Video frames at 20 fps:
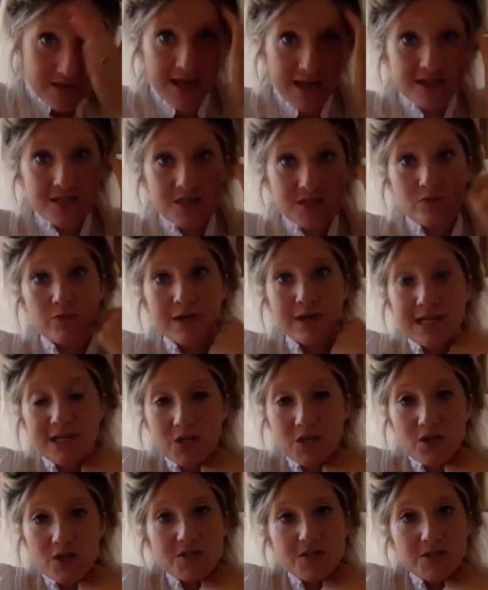That's a really
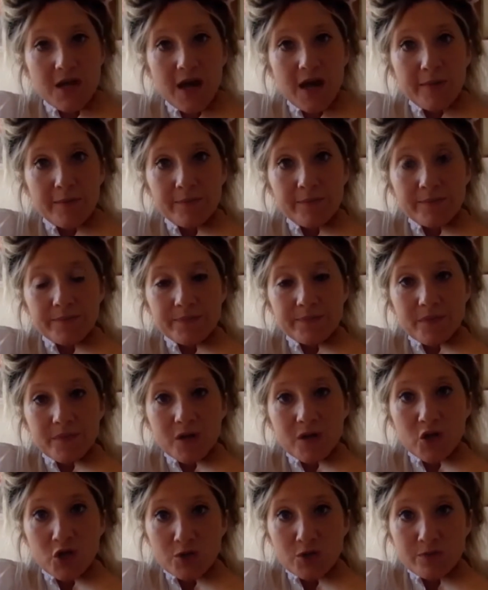good
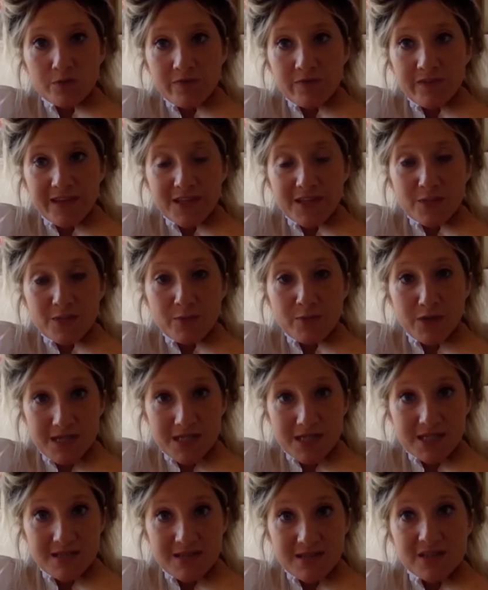thing to put
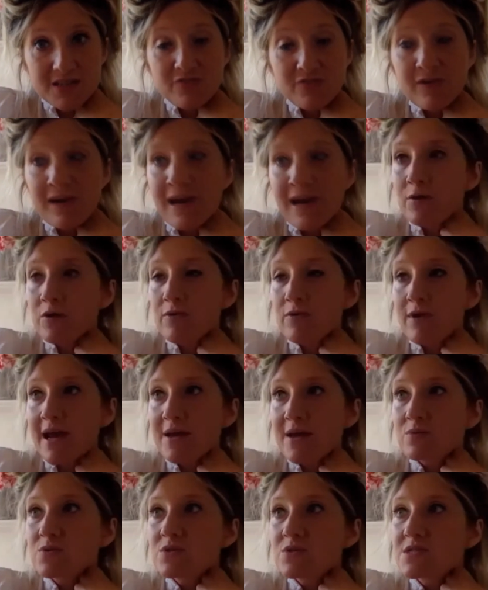into these flower
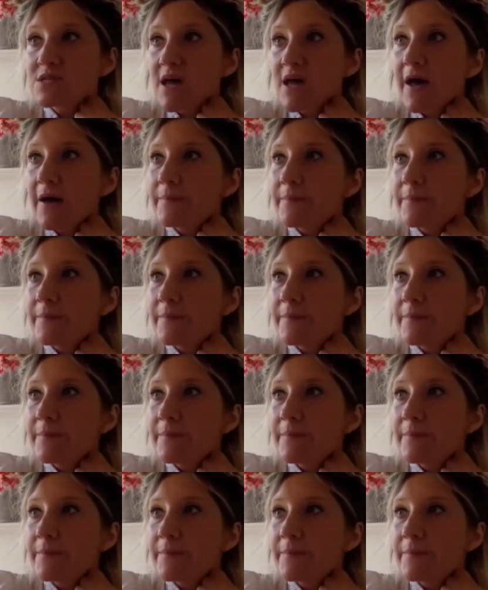crowns.